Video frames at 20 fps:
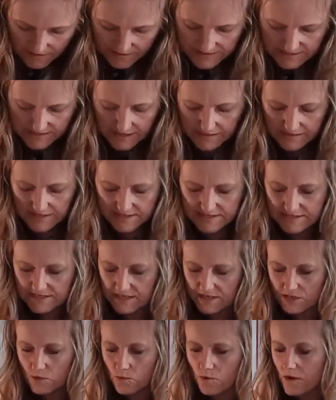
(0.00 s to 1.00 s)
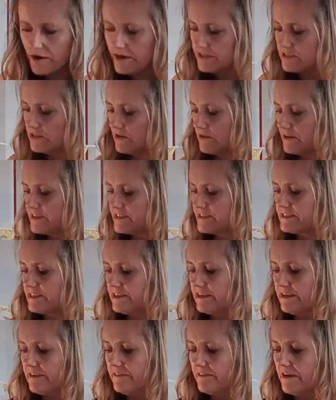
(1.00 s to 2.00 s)
So they sit quite
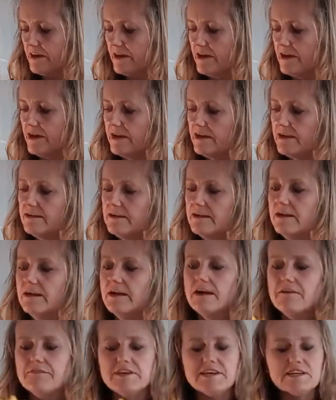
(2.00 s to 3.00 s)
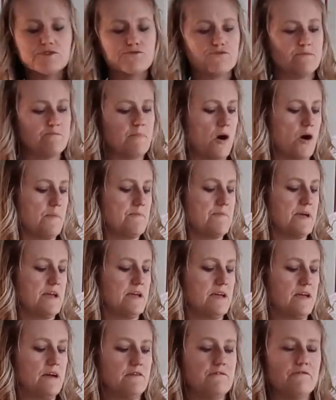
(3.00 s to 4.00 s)
nicely in there. These remind
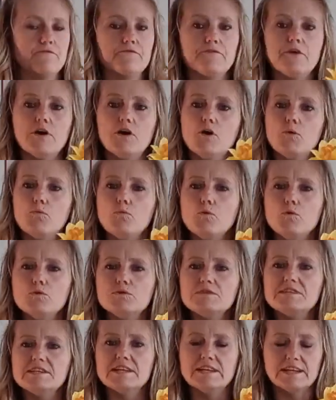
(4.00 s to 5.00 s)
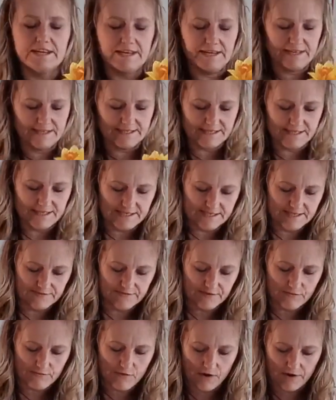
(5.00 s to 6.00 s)
me of water lilies, this
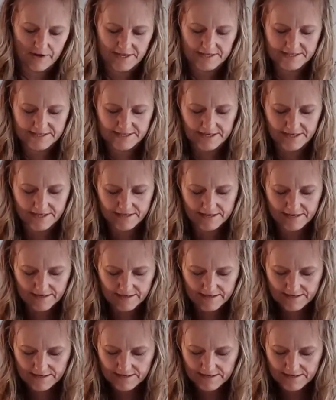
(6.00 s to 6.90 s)
variety.